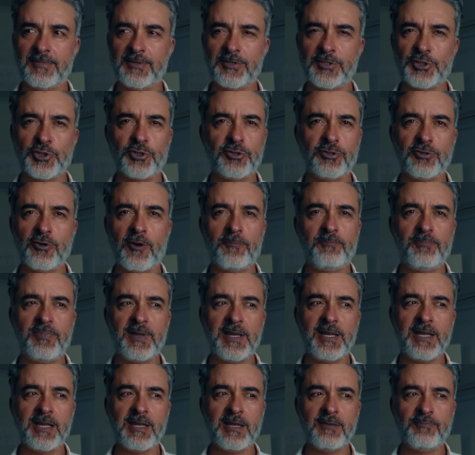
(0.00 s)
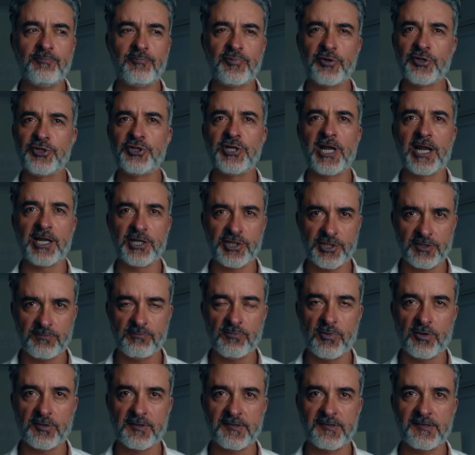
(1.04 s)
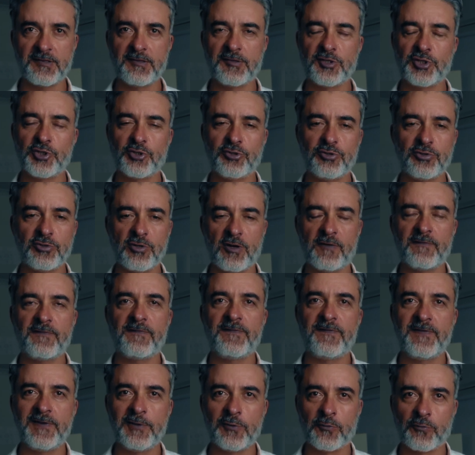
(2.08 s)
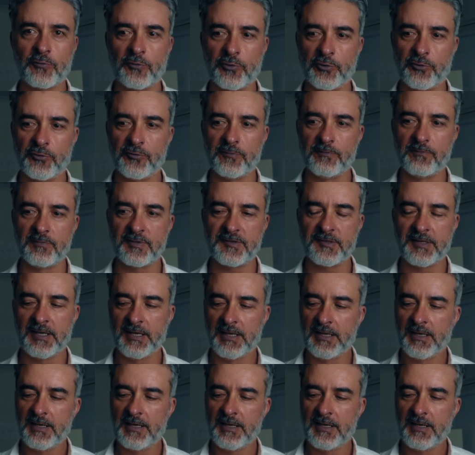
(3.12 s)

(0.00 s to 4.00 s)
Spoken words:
should not be projection monsters, should not fill rooms.